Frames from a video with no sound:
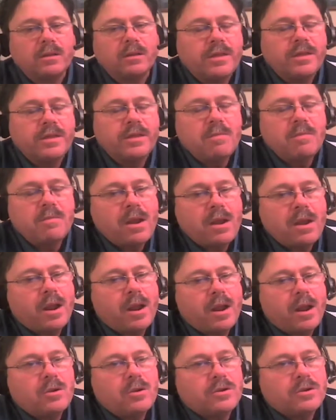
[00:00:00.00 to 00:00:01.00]
And the thing about an
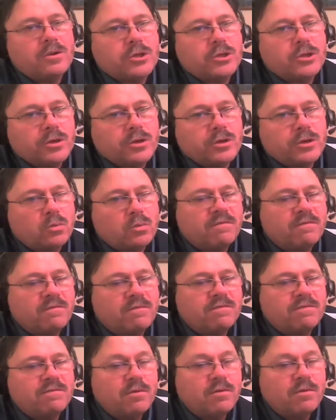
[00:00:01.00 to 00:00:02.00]
air conditioner is when it
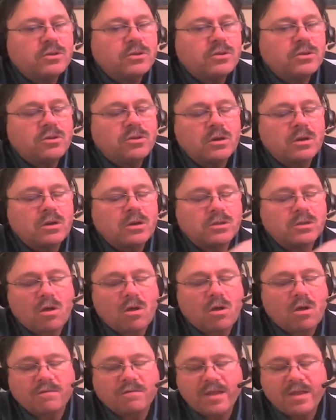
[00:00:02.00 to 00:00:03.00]
first starts
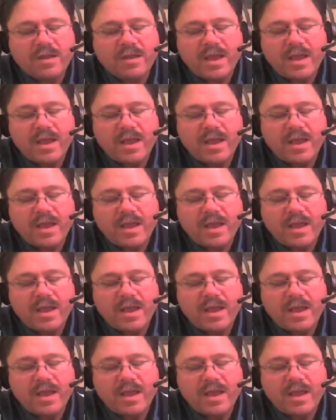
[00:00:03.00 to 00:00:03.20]
off,